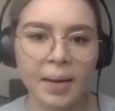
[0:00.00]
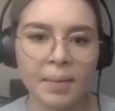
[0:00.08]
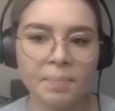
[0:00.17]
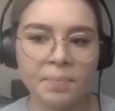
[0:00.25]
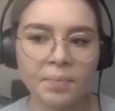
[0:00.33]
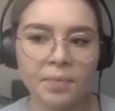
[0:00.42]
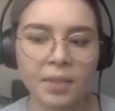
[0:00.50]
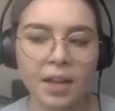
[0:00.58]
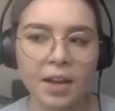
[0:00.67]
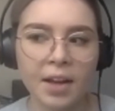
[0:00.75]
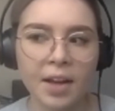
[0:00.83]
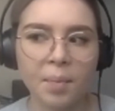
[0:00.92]
Um,
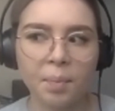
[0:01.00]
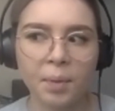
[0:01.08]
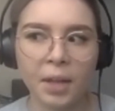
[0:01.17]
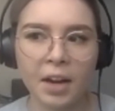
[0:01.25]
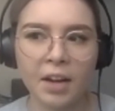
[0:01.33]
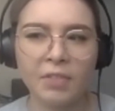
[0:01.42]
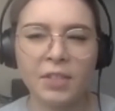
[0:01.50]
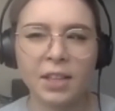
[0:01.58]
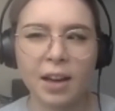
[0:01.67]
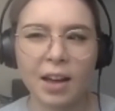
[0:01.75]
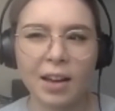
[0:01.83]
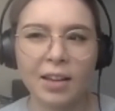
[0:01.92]
but I've
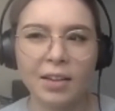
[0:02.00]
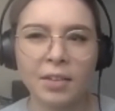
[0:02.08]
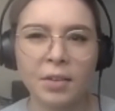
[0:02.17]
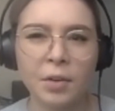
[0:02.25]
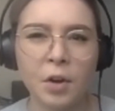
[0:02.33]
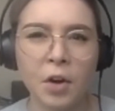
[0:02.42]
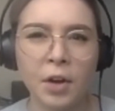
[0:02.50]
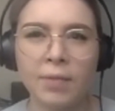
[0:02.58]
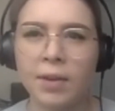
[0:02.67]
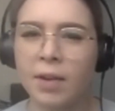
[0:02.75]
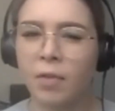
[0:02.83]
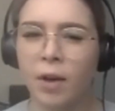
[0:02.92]
started not
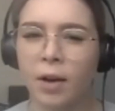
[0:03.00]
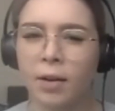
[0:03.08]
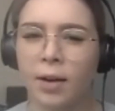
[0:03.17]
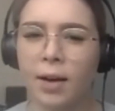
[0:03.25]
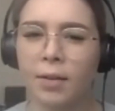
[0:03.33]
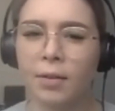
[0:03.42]
giving a fuck now.